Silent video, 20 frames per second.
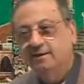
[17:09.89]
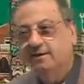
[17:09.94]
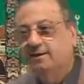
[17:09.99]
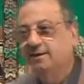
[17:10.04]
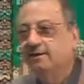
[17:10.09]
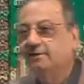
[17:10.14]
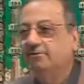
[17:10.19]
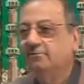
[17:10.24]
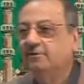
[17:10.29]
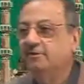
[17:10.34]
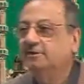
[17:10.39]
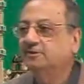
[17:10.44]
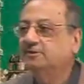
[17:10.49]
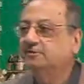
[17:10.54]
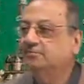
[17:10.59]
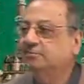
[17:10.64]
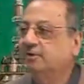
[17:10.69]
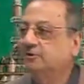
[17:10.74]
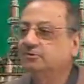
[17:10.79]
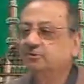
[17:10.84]
If it is
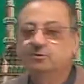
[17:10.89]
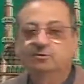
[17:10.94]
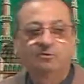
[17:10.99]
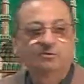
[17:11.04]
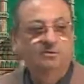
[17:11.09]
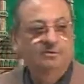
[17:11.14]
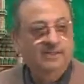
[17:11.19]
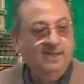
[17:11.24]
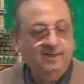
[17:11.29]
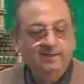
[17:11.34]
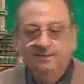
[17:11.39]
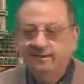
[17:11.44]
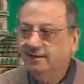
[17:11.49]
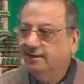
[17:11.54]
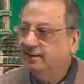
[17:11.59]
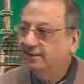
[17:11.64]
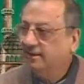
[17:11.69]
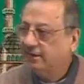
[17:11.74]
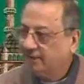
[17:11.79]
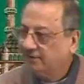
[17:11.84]
majrur, then
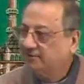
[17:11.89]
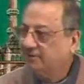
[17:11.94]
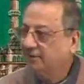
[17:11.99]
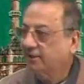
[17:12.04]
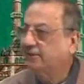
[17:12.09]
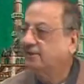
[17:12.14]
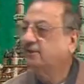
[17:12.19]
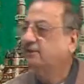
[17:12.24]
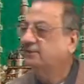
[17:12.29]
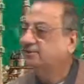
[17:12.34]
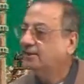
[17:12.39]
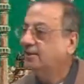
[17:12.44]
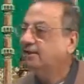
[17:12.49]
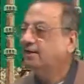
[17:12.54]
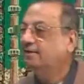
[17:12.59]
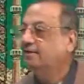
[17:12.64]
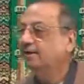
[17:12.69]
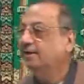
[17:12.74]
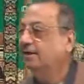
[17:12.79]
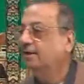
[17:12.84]
kasra. These are
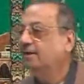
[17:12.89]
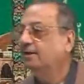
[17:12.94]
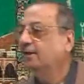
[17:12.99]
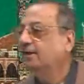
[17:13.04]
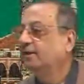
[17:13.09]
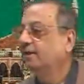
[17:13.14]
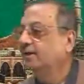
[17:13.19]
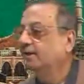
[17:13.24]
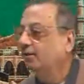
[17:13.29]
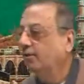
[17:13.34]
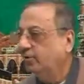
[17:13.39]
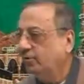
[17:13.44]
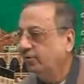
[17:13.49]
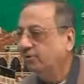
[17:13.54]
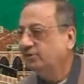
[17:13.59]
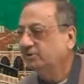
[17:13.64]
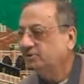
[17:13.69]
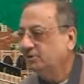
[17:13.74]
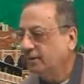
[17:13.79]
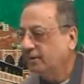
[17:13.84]
the
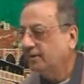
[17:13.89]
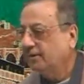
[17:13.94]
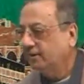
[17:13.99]
original